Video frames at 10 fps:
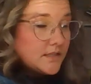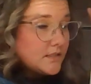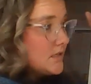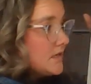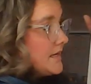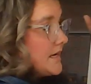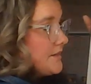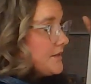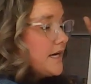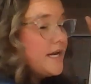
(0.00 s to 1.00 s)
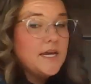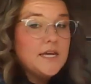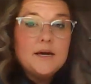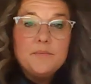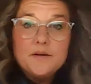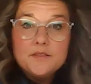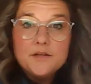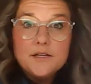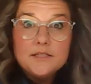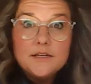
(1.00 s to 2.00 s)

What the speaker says: I saw that 3, and I put a 3